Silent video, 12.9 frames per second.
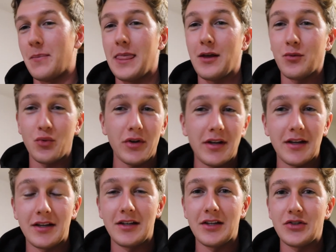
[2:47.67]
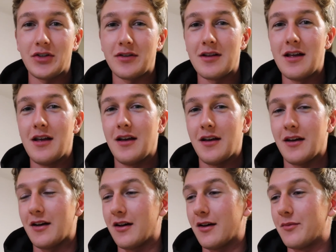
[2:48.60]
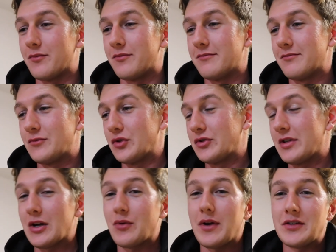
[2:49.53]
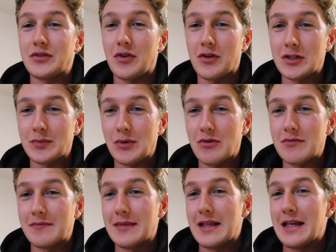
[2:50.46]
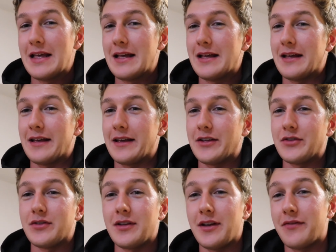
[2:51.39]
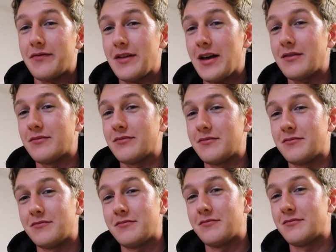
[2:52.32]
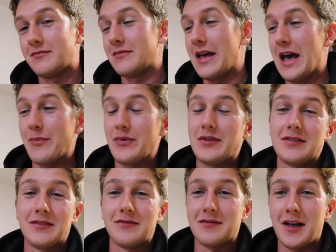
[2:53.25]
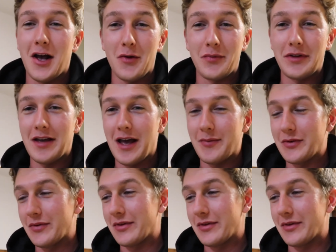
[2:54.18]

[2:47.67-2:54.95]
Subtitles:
in working condition, so it's not quite as noticeable. And if that happens, I'll be happy